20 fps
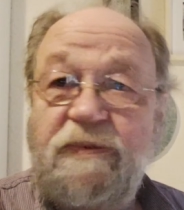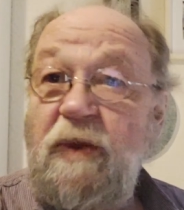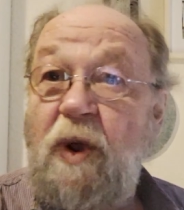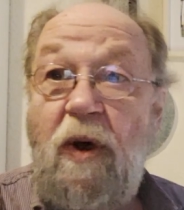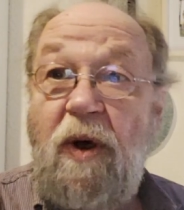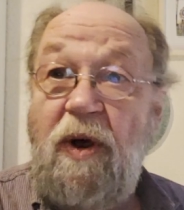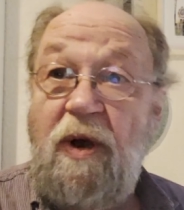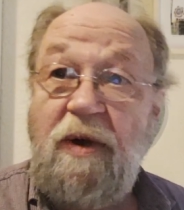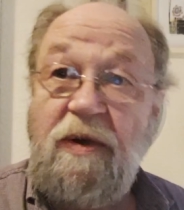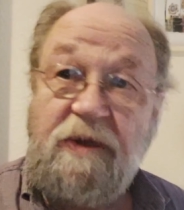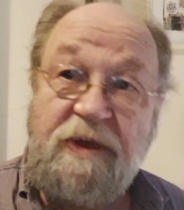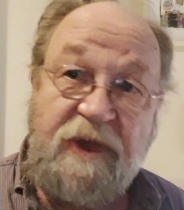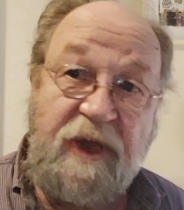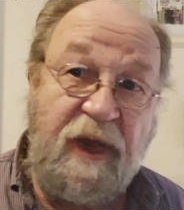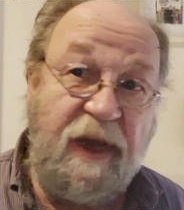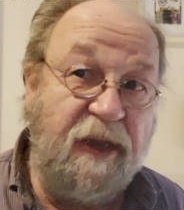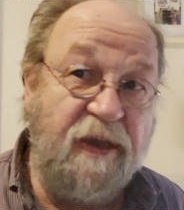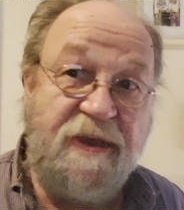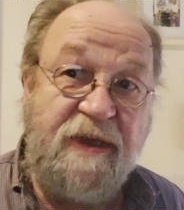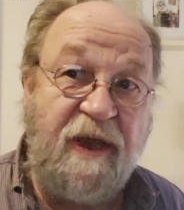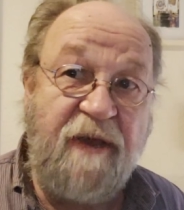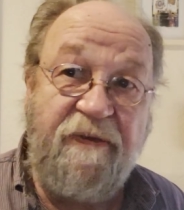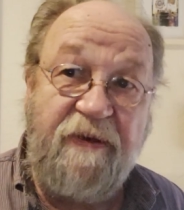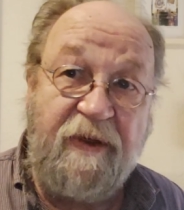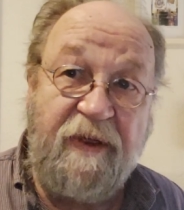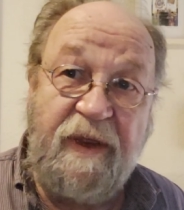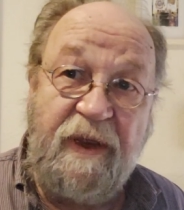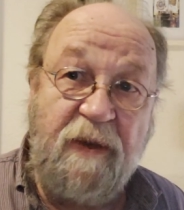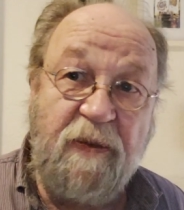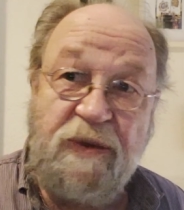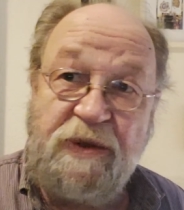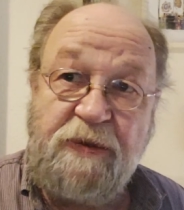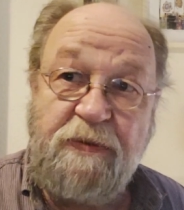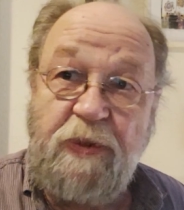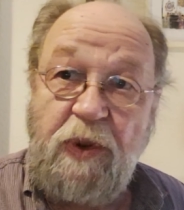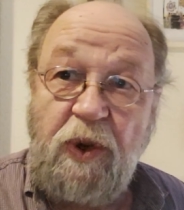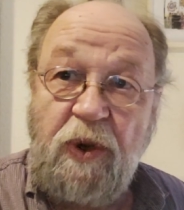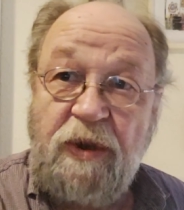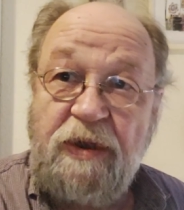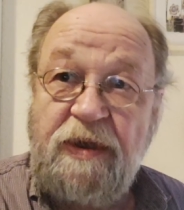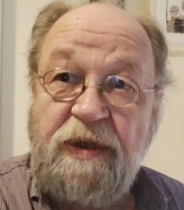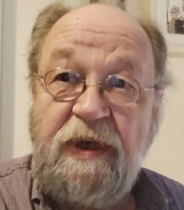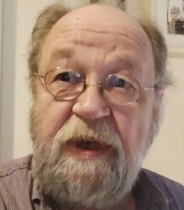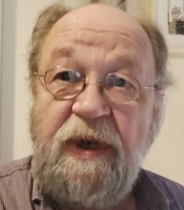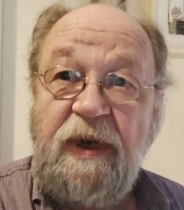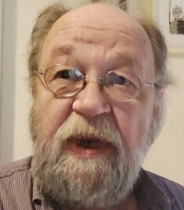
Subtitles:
all hotels, everything was booked.